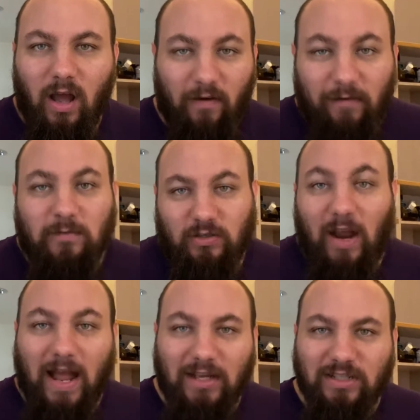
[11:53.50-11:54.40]
from
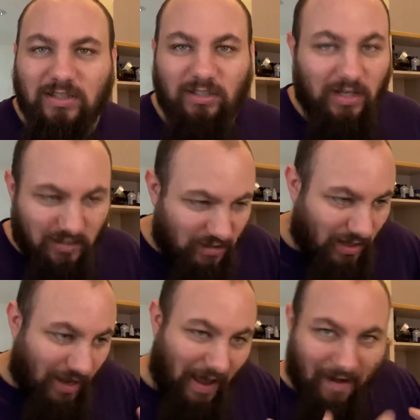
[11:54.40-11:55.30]
scratch just
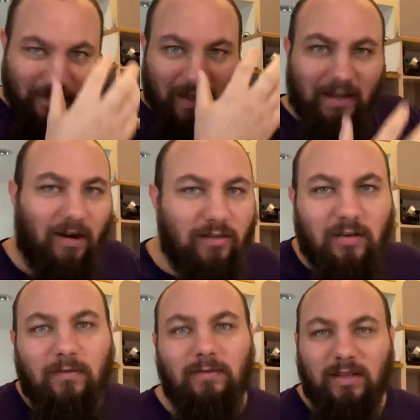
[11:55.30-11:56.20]
to have that
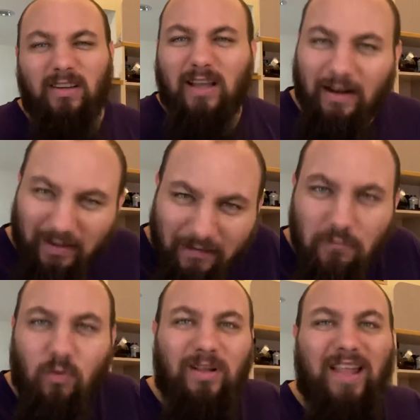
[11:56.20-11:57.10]
character, kind of give
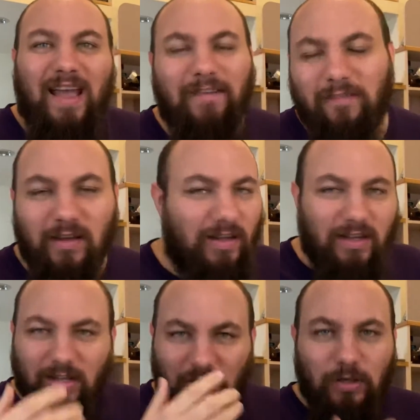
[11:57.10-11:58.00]
them more life.
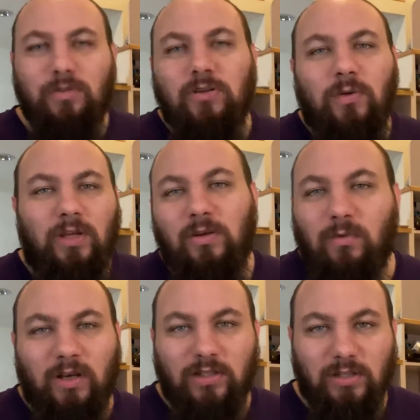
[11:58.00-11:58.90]
You do what you
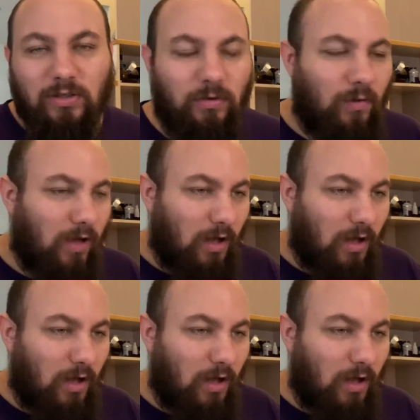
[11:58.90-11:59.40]
want to do.